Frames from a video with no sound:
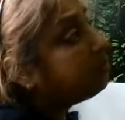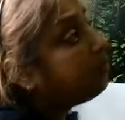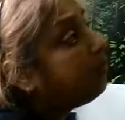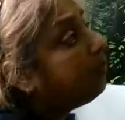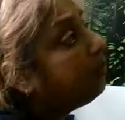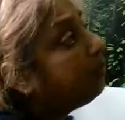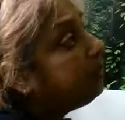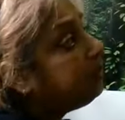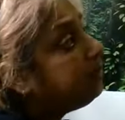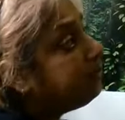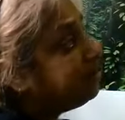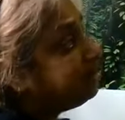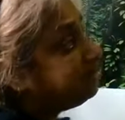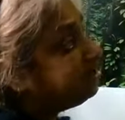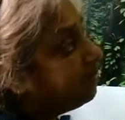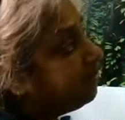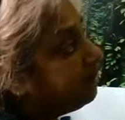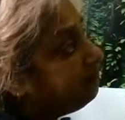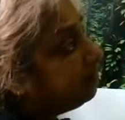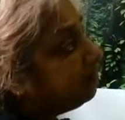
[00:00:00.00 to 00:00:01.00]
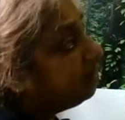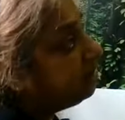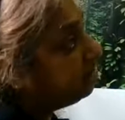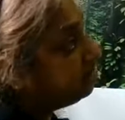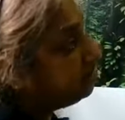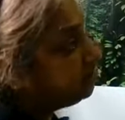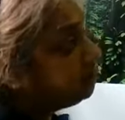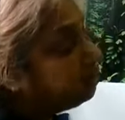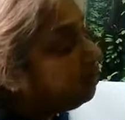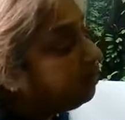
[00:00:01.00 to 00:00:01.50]
owned by Tripod
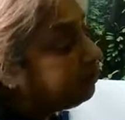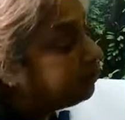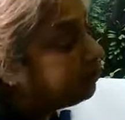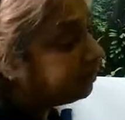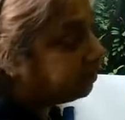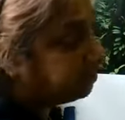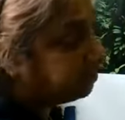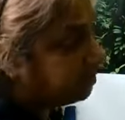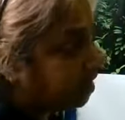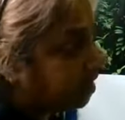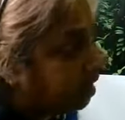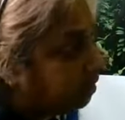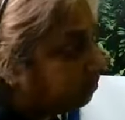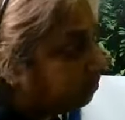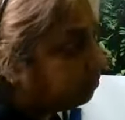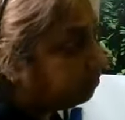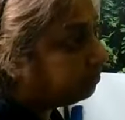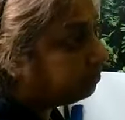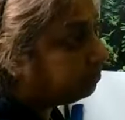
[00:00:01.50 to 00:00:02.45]
and sold it to Yahoo,